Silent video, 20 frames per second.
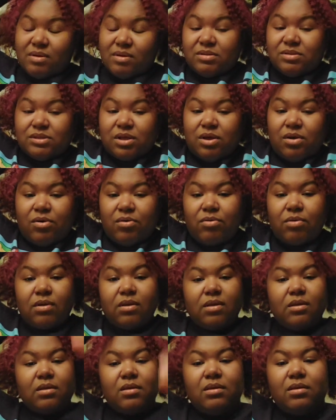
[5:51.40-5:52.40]
So
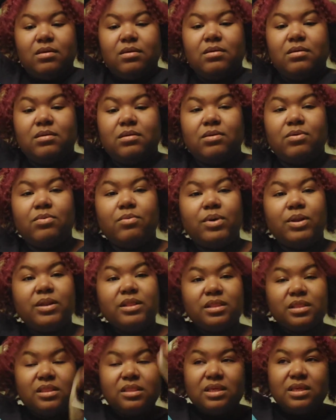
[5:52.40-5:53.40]
one
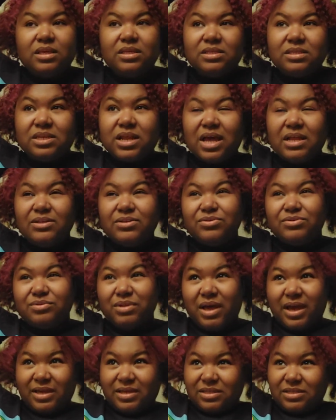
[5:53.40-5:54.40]
of the things that I
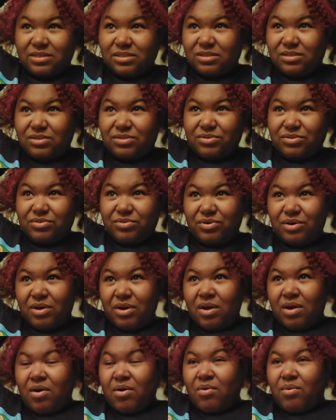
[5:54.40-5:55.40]
do like to do
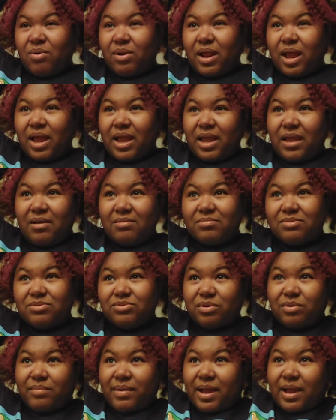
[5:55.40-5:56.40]
when I am
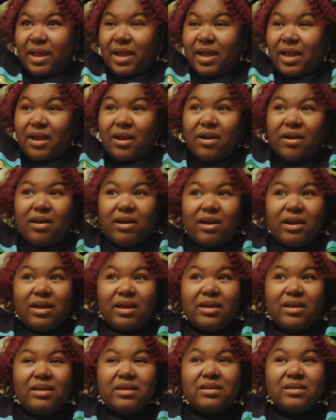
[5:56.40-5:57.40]
doing my hair
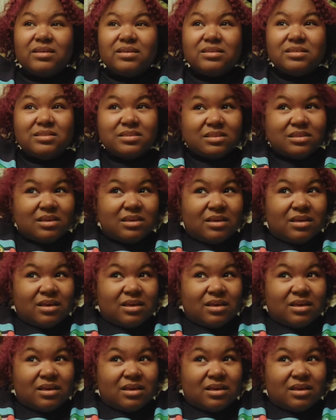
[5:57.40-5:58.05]
is